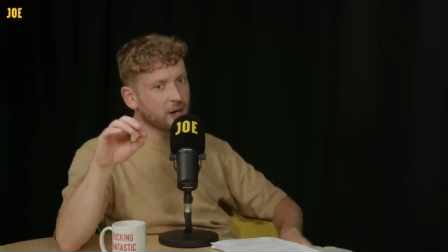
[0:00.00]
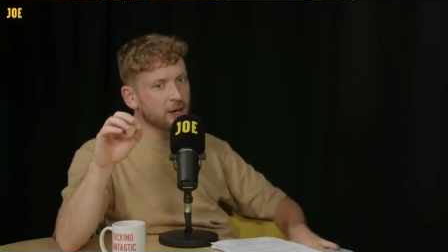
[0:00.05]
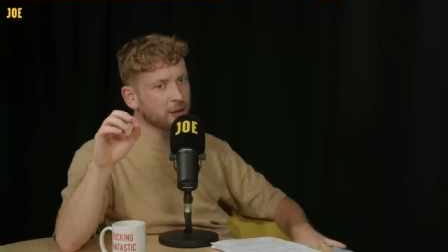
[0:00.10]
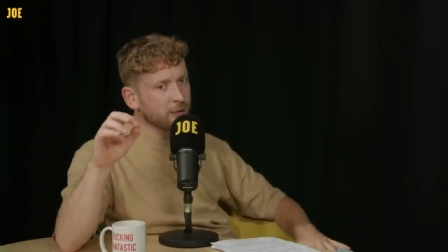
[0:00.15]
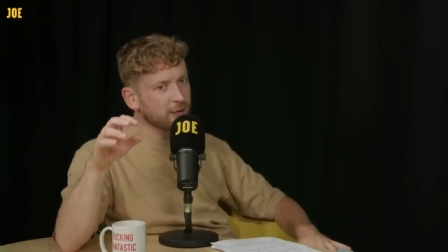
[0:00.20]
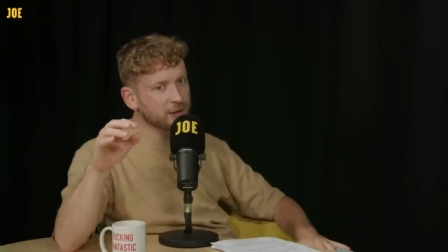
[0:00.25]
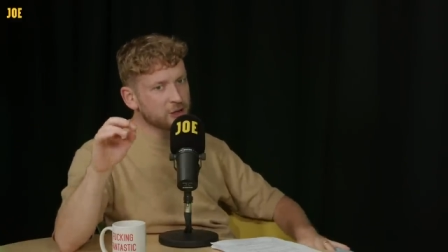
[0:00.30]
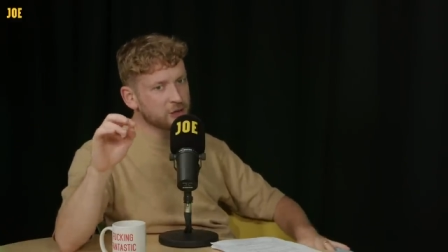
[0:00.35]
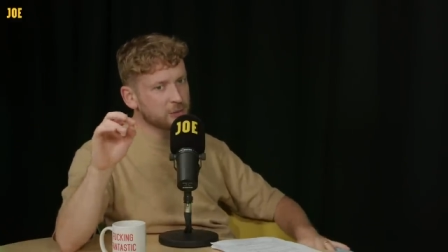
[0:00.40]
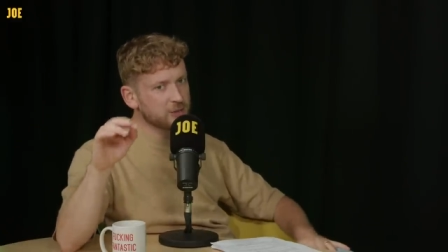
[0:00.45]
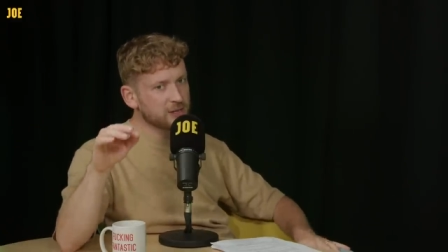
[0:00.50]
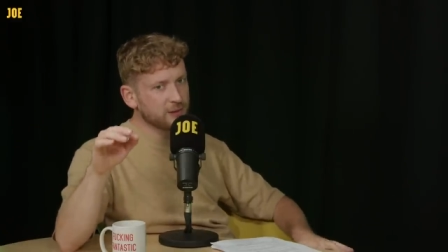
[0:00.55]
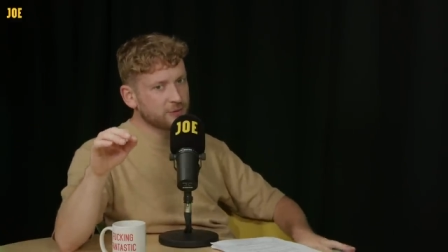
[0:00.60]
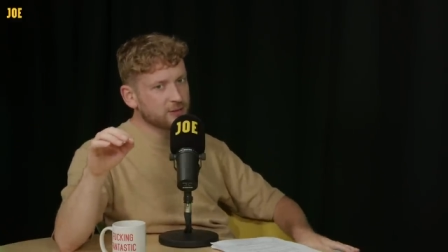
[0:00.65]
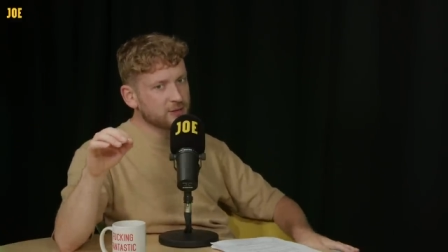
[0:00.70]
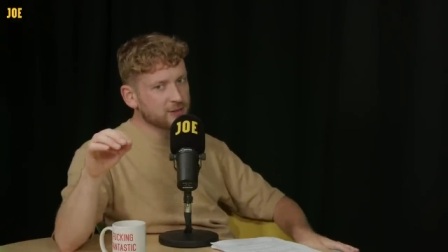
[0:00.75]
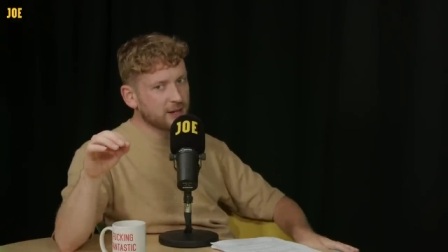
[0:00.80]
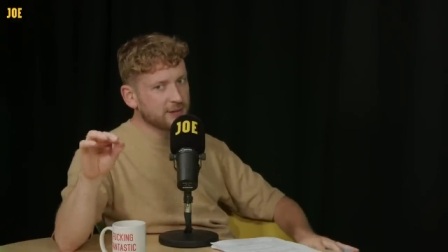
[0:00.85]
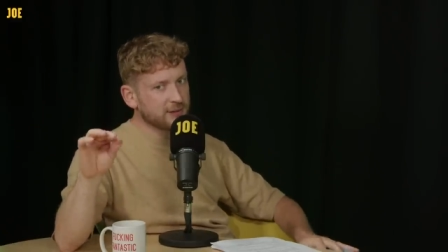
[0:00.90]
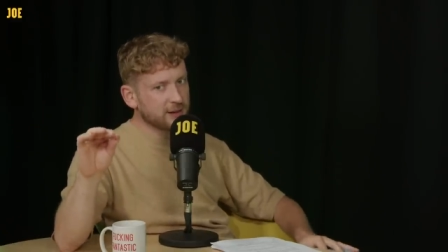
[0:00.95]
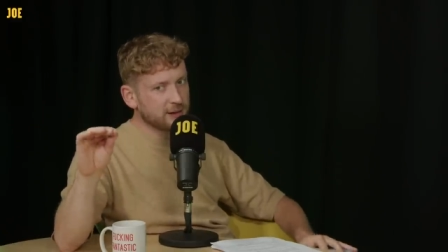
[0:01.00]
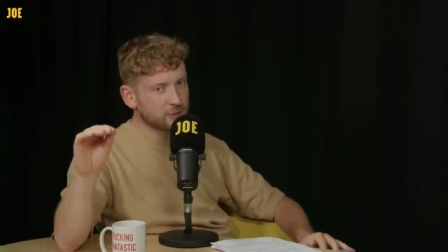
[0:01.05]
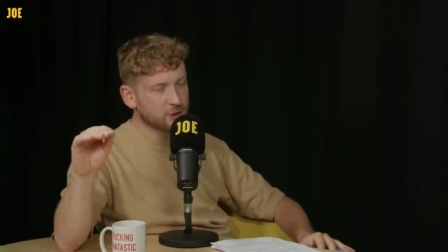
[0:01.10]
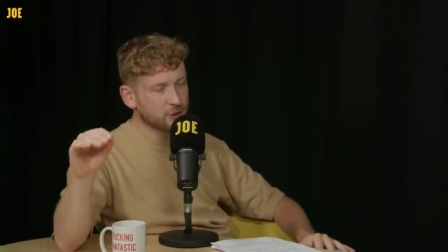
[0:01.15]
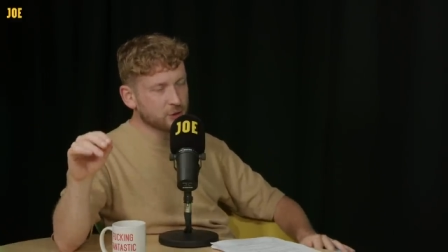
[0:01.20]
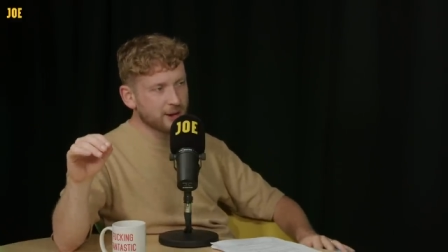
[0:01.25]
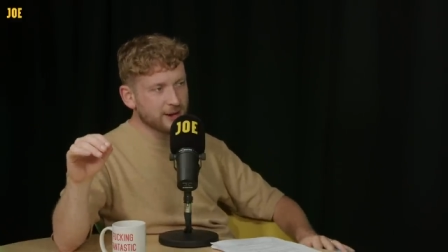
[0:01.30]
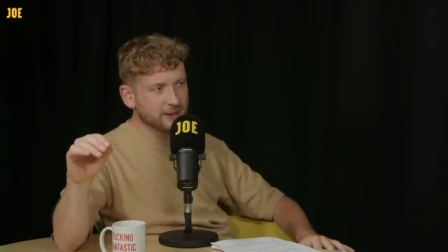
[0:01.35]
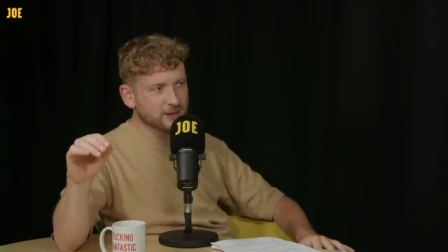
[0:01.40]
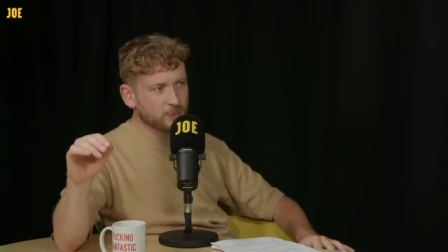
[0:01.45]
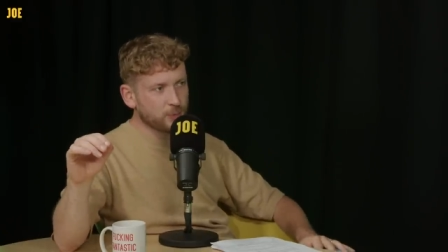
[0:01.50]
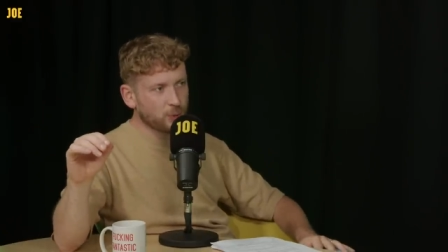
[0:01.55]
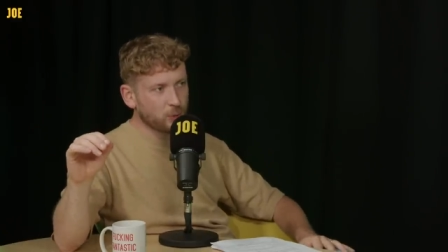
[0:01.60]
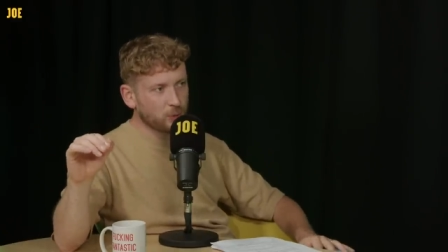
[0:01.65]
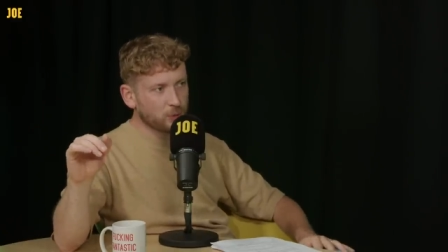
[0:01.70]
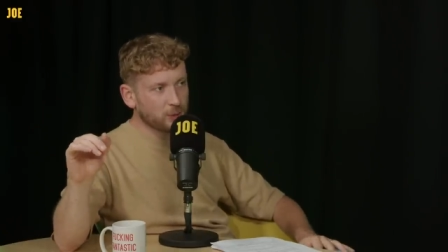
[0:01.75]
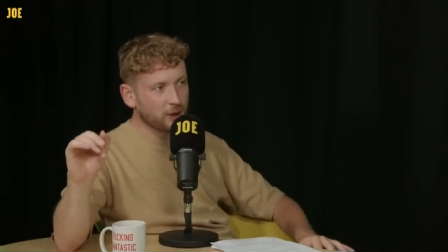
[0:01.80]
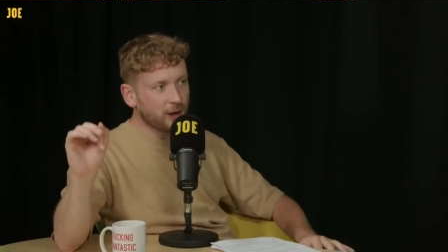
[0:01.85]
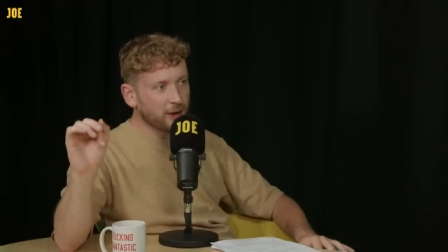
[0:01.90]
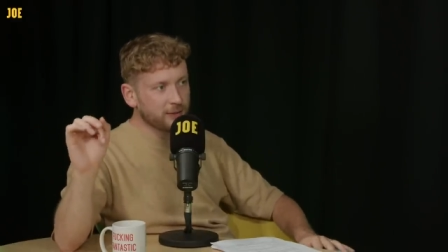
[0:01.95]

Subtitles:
I don't think she was even saying that it was trans porn.